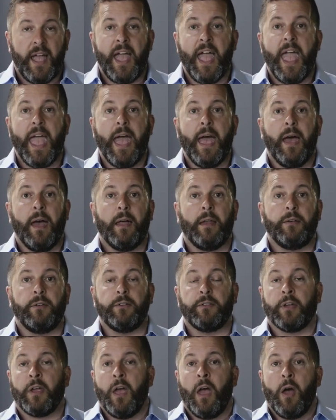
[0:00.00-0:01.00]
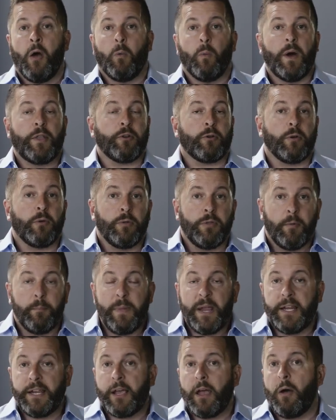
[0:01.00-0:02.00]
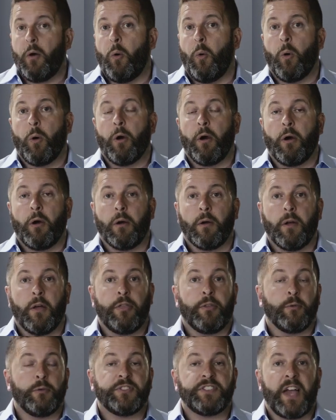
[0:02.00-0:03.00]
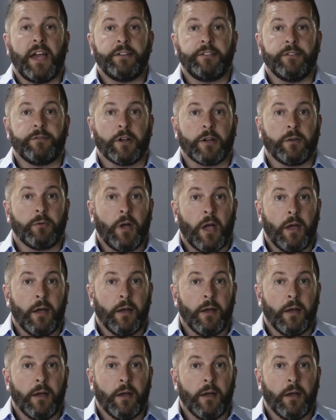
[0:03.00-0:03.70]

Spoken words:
And whether in the media or through scientific